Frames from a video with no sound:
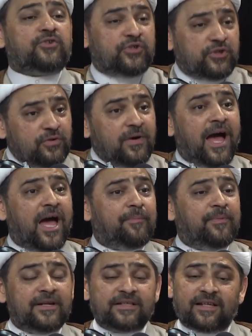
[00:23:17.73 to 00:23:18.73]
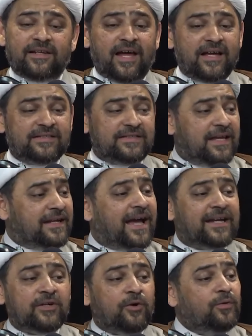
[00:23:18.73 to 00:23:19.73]
True happiness, Allah is saying,
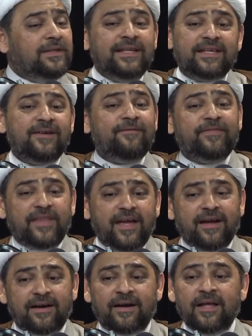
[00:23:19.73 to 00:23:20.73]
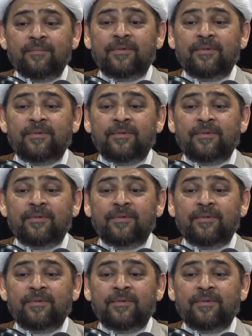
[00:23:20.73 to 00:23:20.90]
I can only give there